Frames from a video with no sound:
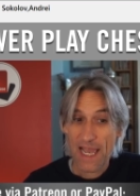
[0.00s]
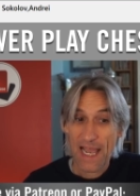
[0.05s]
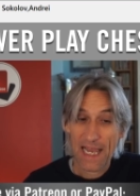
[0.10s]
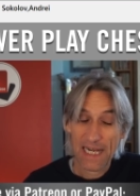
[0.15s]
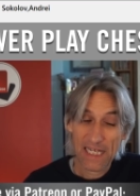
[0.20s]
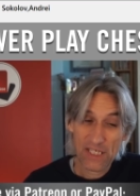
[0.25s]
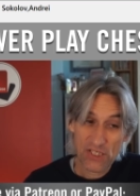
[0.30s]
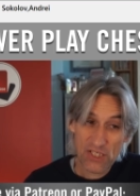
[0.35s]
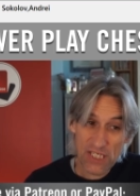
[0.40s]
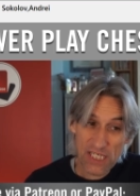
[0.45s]

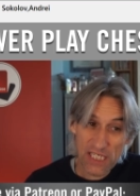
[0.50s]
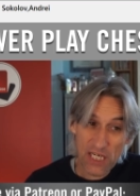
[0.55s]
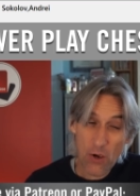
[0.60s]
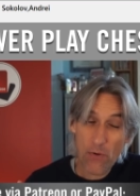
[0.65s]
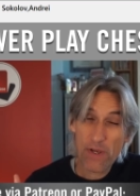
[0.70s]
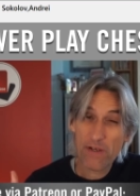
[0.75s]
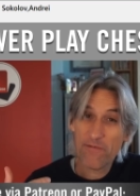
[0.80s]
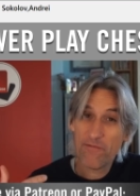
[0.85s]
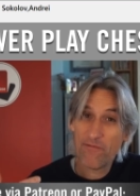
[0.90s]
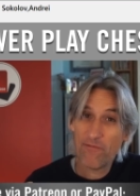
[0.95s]
And actually
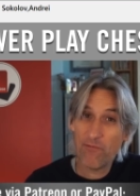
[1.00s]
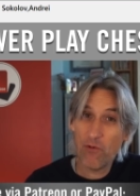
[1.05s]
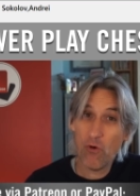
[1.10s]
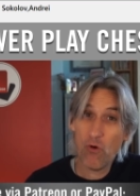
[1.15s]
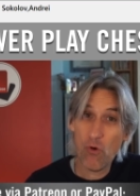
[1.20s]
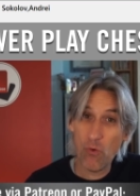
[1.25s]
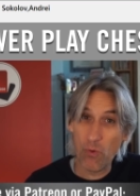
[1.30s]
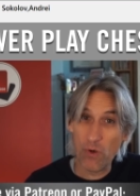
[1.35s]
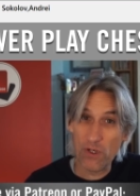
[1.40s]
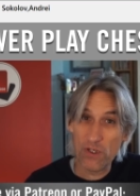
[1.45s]
going
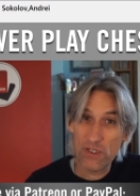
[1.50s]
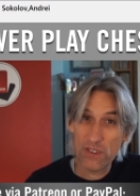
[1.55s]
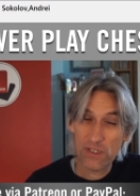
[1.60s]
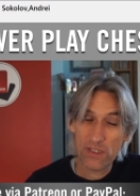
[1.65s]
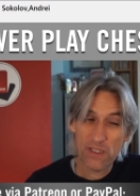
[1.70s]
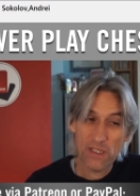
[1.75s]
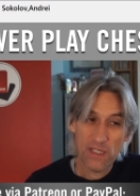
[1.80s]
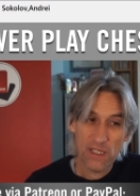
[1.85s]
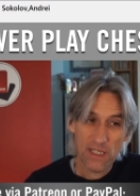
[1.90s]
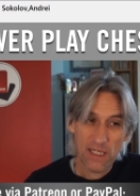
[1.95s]
forward
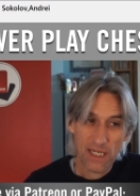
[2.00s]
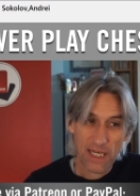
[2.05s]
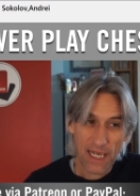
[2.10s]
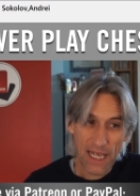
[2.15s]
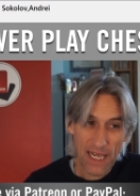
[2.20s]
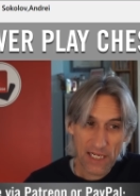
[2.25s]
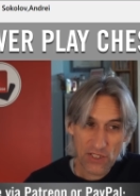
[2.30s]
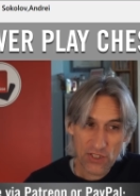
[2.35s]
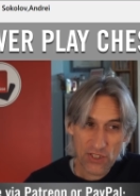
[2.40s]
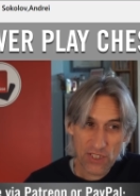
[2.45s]

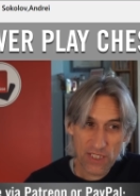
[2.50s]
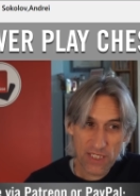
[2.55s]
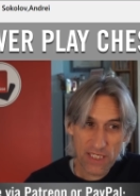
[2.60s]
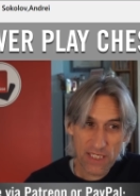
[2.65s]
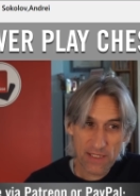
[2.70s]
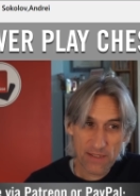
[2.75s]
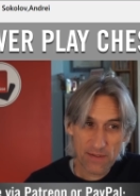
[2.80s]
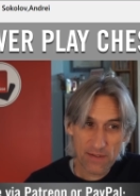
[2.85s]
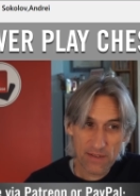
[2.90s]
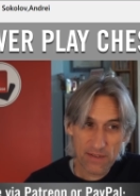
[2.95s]

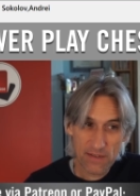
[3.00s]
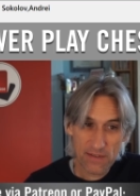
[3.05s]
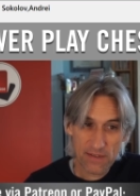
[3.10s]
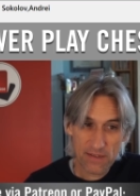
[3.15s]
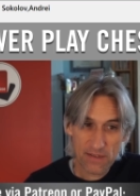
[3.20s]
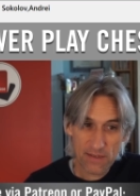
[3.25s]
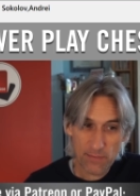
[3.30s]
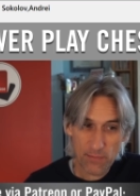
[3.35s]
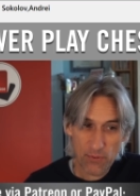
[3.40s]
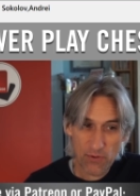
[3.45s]
actually
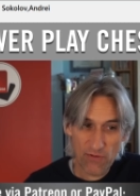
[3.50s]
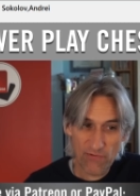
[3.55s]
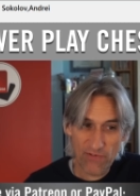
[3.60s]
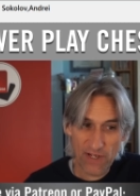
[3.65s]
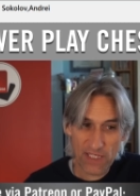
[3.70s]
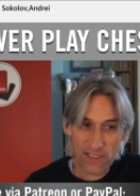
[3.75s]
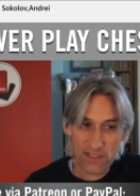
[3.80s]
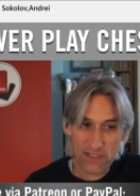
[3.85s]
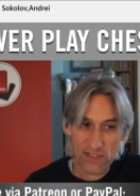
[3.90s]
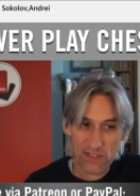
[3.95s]

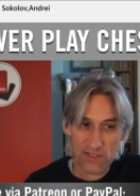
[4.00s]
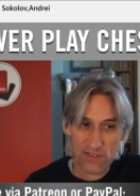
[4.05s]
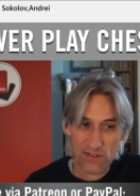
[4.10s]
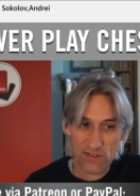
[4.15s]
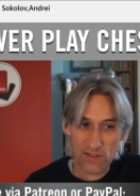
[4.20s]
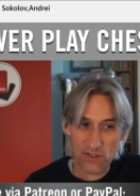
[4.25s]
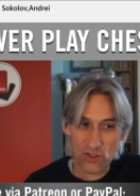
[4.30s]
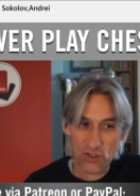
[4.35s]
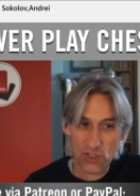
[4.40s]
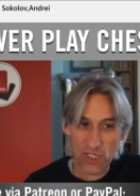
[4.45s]
prevents
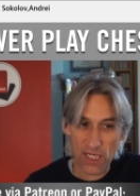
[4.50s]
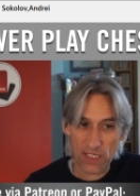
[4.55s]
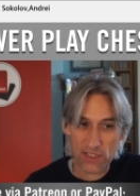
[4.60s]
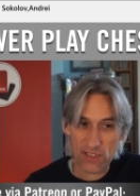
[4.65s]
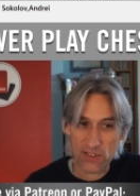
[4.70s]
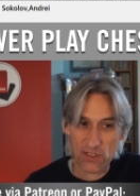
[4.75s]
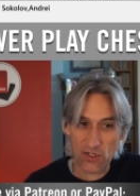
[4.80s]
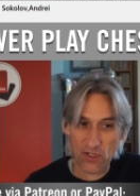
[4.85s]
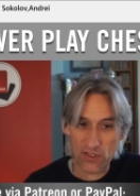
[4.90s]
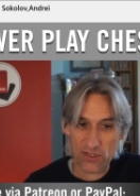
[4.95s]
the check
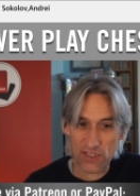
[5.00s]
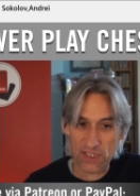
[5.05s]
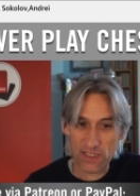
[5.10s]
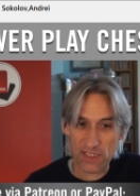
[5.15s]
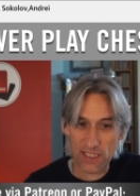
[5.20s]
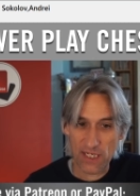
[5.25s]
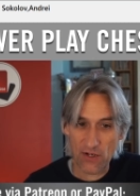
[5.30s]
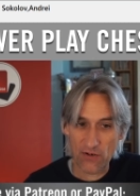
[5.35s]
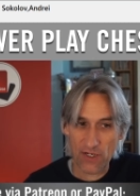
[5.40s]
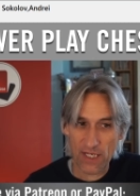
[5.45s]
starting
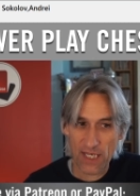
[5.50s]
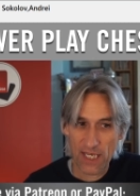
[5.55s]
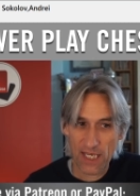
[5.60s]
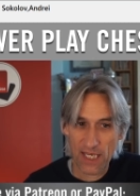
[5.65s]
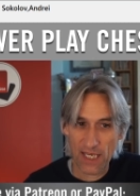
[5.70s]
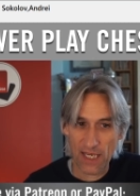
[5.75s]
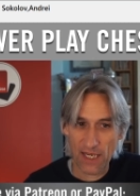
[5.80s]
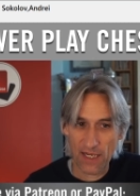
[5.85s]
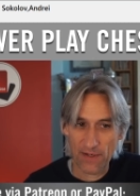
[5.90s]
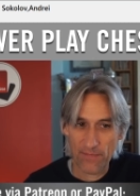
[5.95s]
down
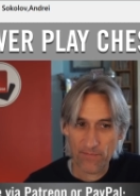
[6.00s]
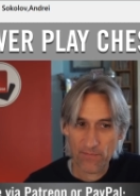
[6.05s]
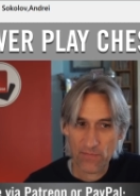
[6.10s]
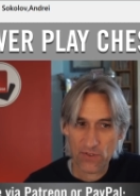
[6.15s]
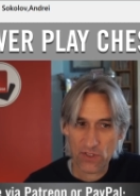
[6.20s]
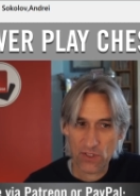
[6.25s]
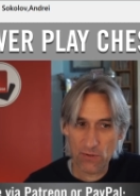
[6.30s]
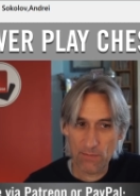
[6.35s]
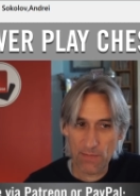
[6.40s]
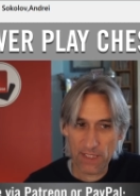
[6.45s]
here.
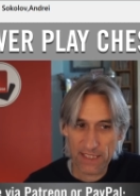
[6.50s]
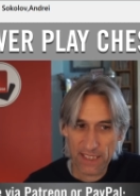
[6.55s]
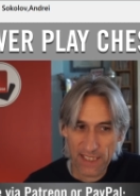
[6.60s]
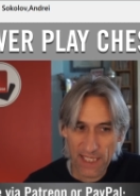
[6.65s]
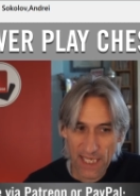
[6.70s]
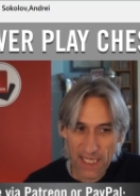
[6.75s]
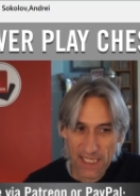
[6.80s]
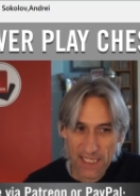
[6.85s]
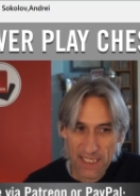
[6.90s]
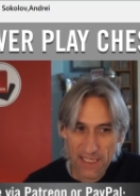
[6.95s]
So my
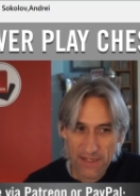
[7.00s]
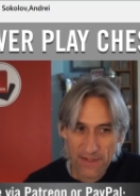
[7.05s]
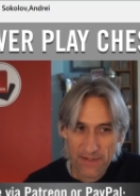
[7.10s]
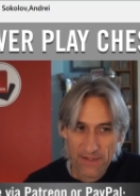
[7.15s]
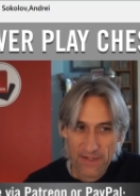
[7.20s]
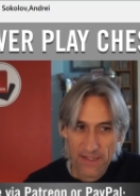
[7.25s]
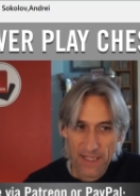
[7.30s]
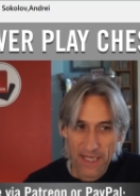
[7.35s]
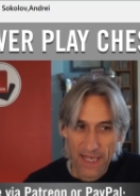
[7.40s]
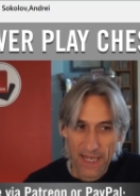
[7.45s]
king
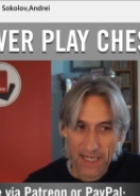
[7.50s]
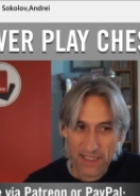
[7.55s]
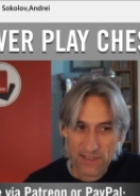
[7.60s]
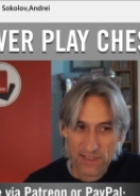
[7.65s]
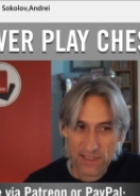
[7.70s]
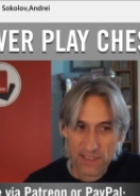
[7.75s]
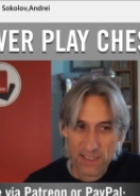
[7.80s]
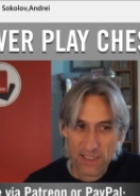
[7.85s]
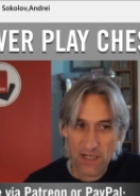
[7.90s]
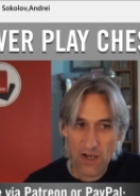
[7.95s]

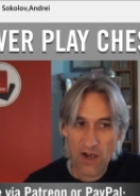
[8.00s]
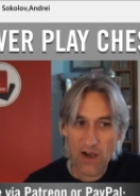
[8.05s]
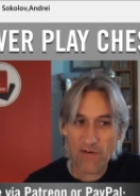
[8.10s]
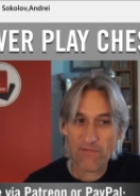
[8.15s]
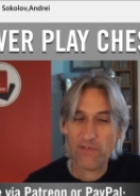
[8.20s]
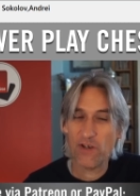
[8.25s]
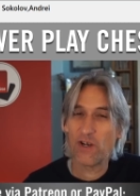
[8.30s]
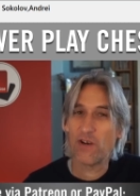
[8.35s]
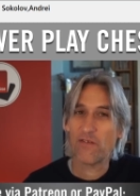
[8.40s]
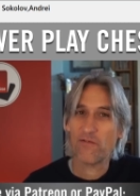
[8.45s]
has
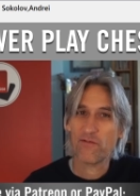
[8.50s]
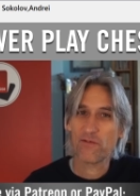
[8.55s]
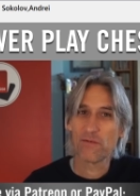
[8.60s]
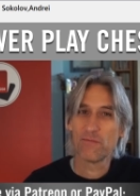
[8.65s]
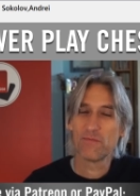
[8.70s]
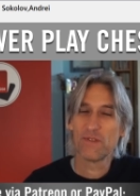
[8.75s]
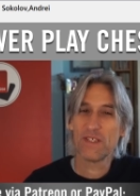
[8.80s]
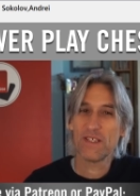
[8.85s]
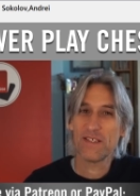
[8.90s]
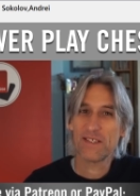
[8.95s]
cover
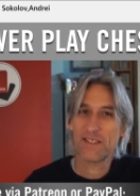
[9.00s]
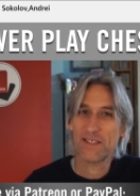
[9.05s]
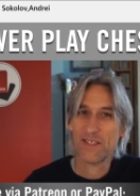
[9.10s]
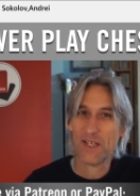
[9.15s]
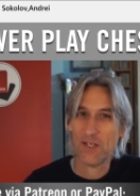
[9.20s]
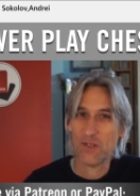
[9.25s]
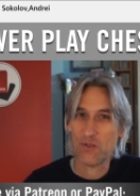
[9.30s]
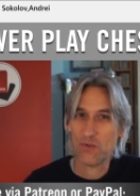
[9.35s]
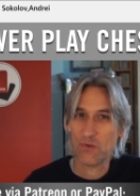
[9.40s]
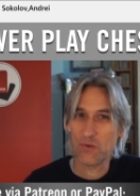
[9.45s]
from these
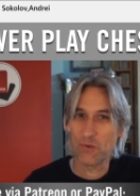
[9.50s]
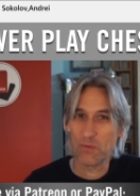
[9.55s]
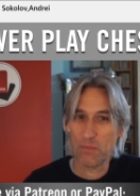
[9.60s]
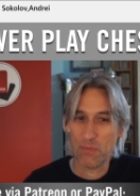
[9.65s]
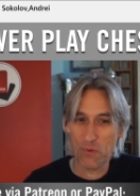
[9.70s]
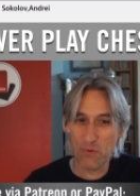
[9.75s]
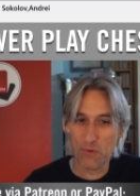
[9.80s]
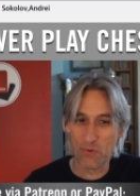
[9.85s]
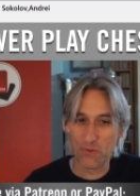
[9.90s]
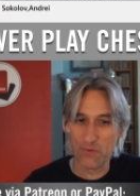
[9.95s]
central
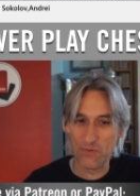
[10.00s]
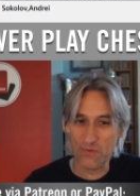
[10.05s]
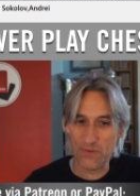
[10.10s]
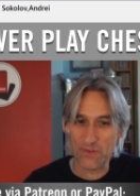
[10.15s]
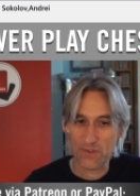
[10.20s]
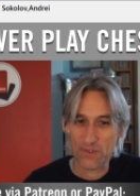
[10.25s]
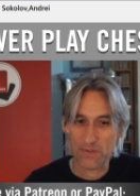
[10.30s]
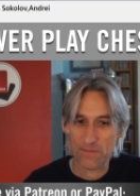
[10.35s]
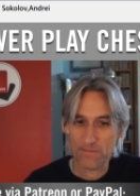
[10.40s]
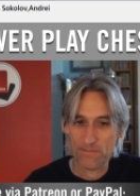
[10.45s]

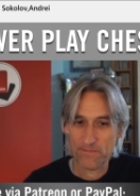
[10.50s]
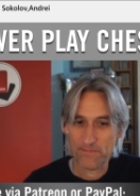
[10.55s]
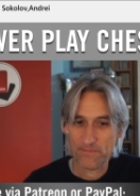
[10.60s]
pawns.